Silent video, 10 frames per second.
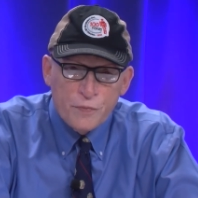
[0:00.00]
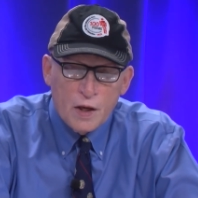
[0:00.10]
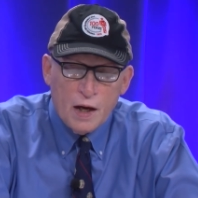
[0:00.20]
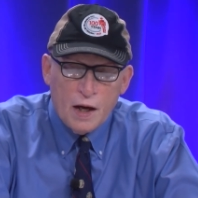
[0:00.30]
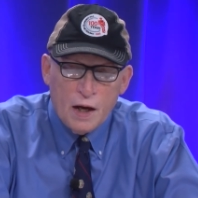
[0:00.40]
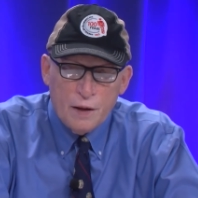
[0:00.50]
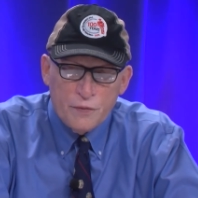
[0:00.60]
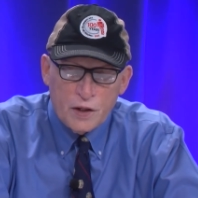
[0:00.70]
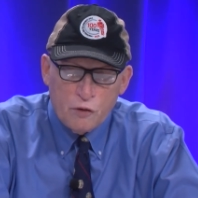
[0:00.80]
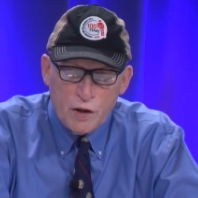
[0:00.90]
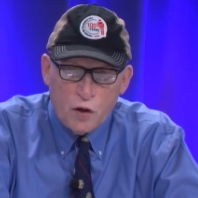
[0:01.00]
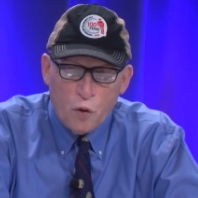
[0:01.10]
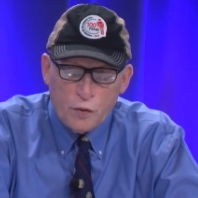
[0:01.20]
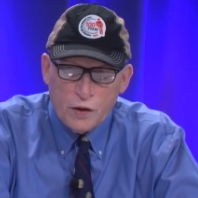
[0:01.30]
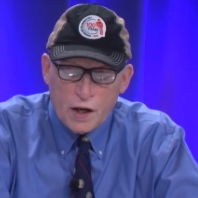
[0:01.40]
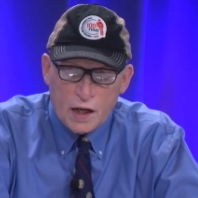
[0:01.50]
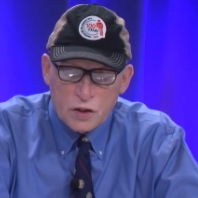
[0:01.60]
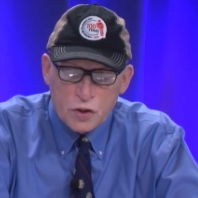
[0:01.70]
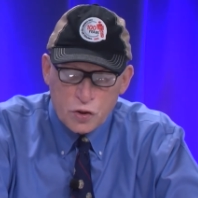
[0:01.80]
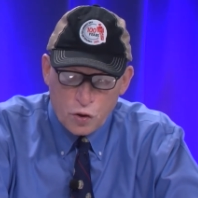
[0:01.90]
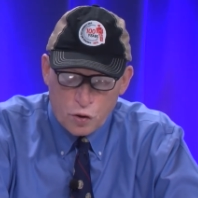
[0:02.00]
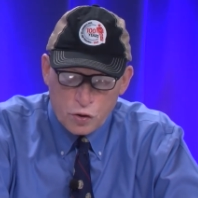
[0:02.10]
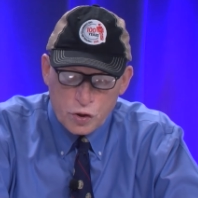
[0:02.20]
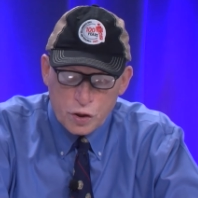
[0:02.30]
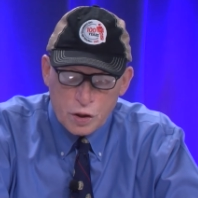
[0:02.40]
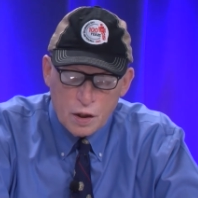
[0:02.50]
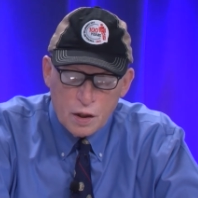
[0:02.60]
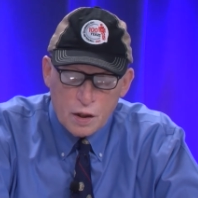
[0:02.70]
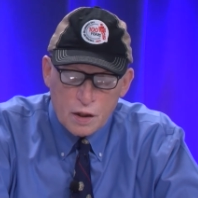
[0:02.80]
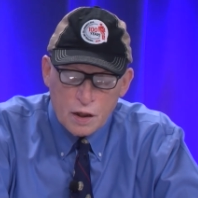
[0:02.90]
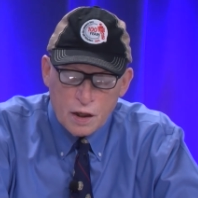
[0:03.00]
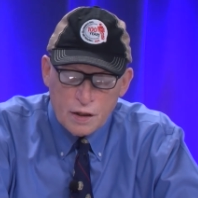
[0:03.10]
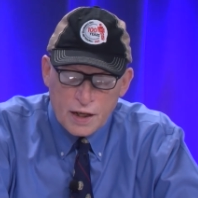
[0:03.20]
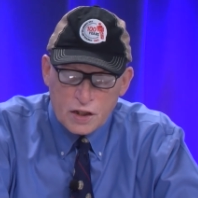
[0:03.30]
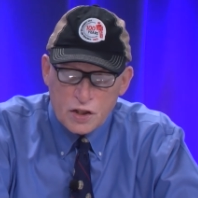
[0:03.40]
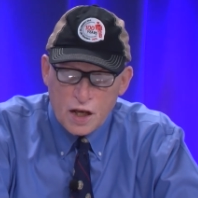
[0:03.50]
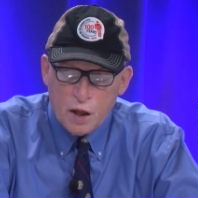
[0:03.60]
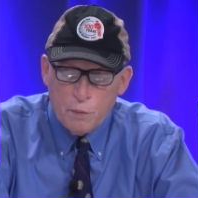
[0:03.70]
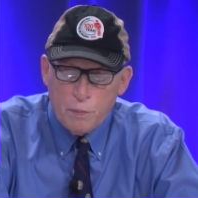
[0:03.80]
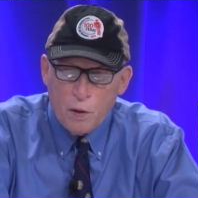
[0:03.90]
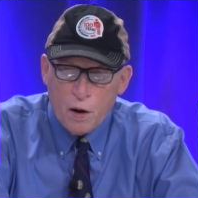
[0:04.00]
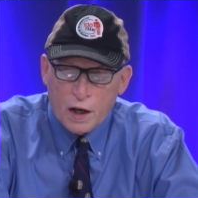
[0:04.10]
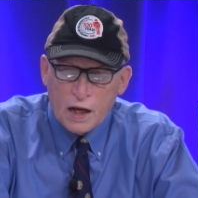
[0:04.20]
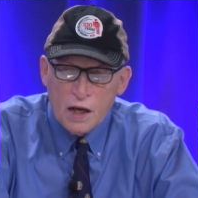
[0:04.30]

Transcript: the Greek Orthodox Church next to Elm Park,